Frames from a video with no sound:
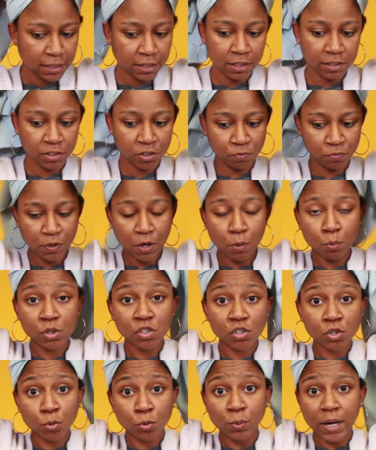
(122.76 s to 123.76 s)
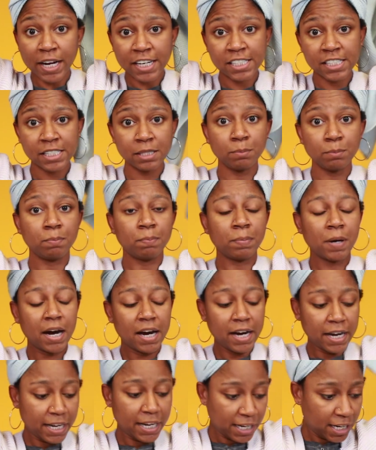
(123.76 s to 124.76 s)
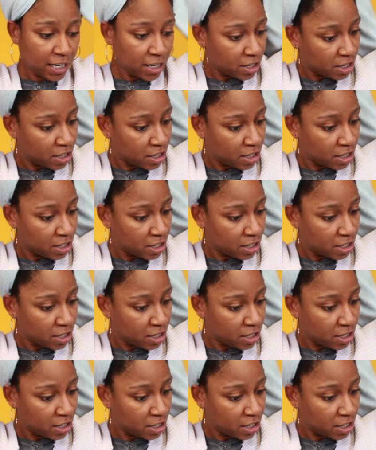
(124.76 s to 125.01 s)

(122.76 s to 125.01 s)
this film was directed by